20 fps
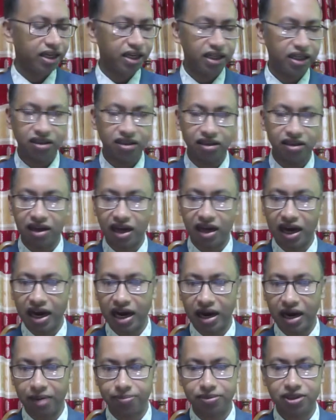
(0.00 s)
in
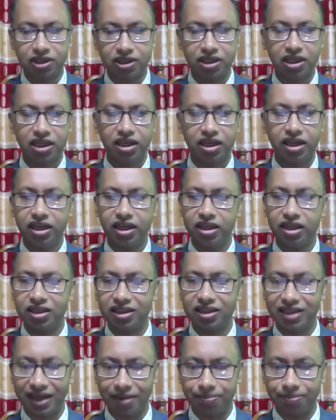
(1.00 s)
grabs,
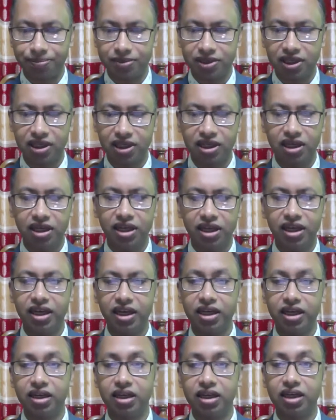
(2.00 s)
in theft,
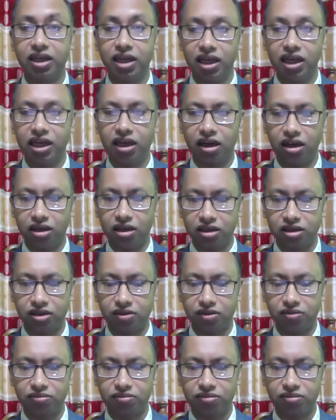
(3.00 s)
in killing
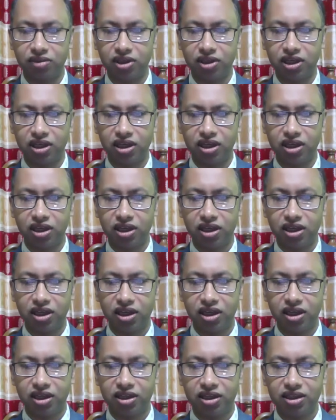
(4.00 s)
also.
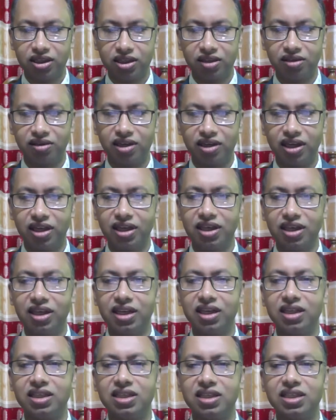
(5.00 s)
So
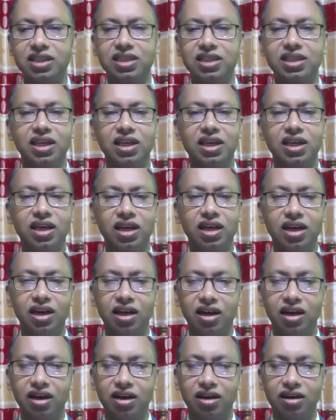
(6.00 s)
he is
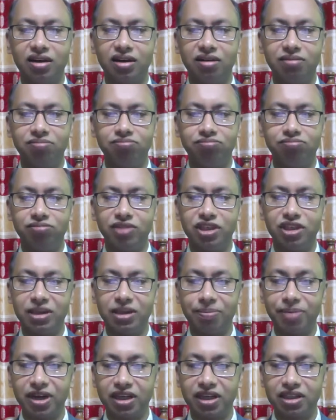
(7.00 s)
uh,
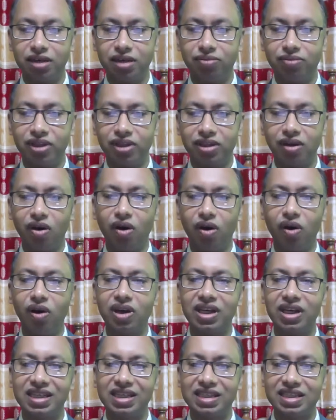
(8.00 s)
depicted with
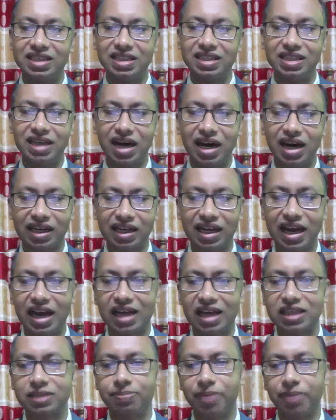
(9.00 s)
all his dark
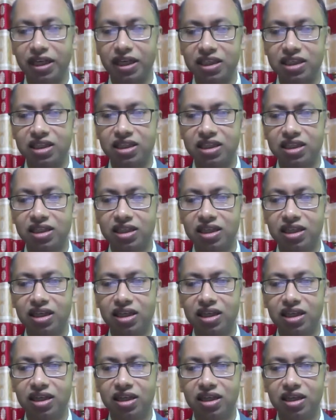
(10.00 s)
aspects.
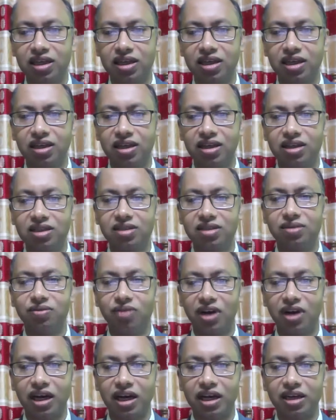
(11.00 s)
So
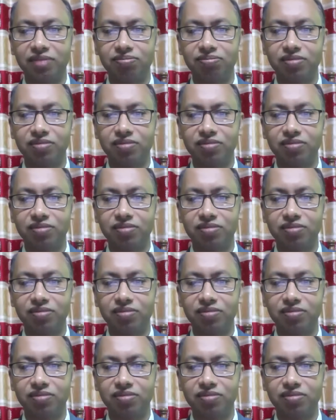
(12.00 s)
why?